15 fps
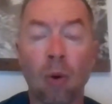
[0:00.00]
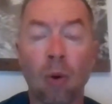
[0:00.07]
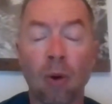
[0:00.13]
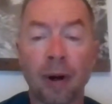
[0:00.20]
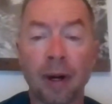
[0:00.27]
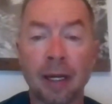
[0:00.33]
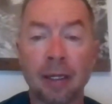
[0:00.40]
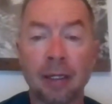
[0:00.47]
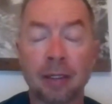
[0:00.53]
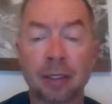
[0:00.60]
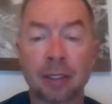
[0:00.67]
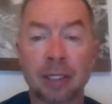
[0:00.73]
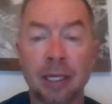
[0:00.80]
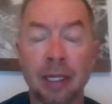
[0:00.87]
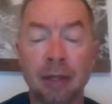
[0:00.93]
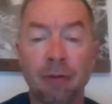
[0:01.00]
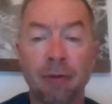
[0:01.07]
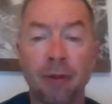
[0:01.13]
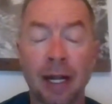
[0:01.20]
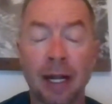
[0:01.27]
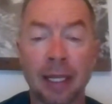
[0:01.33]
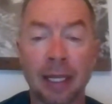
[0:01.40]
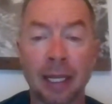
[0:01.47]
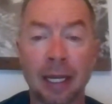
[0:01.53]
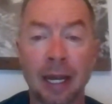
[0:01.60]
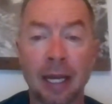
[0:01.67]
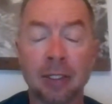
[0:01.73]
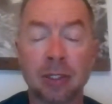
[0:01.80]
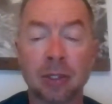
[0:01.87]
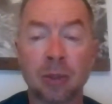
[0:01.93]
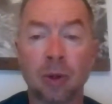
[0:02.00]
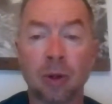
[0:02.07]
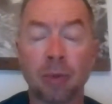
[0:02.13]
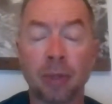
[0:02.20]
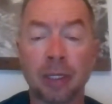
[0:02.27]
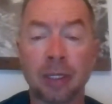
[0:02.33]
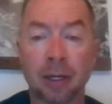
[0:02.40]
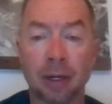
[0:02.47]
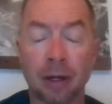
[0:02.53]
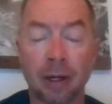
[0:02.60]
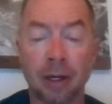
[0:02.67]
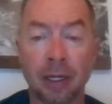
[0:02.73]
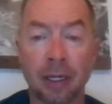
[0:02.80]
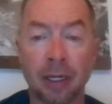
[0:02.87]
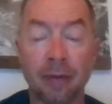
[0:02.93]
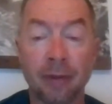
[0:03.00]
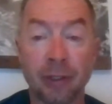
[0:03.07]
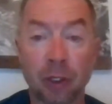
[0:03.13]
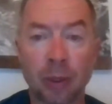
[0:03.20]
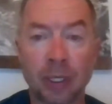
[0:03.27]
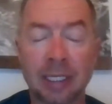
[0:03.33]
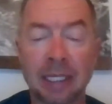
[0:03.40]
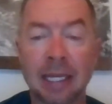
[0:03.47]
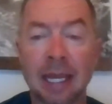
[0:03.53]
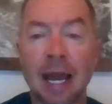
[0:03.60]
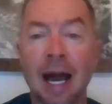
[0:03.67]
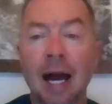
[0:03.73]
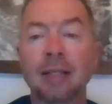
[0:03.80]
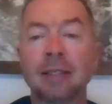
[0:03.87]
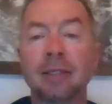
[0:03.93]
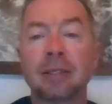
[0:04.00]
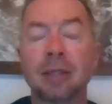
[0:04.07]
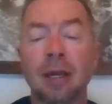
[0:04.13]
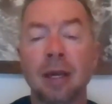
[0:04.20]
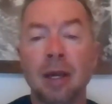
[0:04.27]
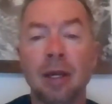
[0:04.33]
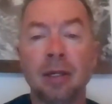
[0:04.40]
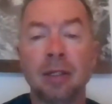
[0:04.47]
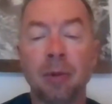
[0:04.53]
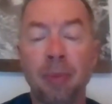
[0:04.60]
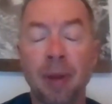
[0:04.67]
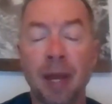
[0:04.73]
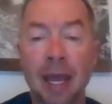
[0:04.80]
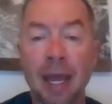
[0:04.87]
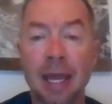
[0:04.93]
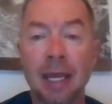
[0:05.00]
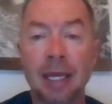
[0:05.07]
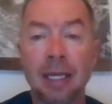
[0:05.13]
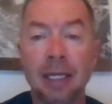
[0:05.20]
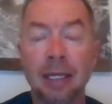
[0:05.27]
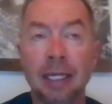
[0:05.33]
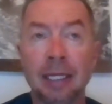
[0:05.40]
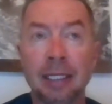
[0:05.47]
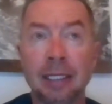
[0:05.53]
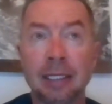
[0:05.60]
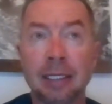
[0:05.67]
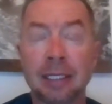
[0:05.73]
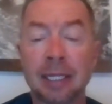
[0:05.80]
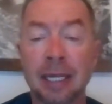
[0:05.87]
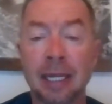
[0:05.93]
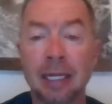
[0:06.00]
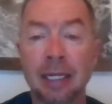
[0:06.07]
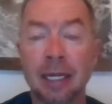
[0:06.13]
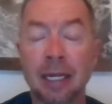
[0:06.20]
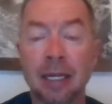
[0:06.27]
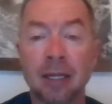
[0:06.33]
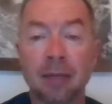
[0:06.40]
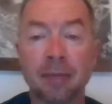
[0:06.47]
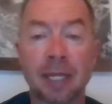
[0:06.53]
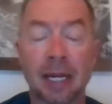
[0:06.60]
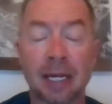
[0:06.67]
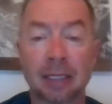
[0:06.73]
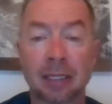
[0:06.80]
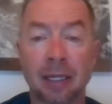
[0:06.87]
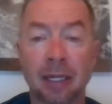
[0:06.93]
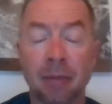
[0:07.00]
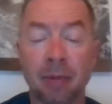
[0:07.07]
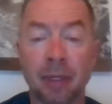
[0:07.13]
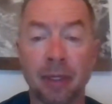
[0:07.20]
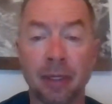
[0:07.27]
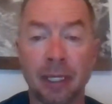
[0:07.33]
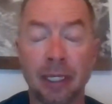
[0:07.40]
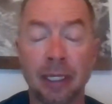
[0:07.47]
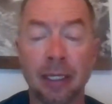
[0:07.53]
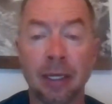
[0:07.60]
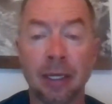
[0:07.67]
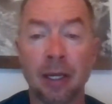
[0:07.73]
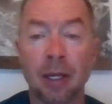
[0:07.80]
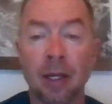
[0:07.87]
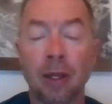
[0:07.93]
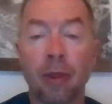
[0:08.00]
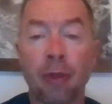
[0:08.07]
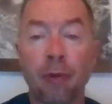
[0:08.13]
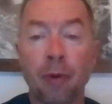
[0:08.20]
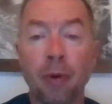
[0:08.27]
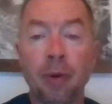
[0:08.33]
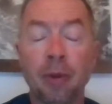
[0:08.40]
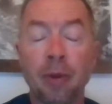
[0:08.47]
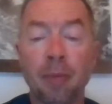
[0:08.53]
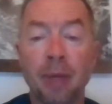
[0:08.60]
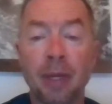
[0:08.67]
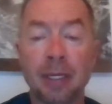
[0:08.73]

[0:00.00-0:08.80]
or an LLC filing an S-corp return, an 1120S, to pay the state income tax liability through the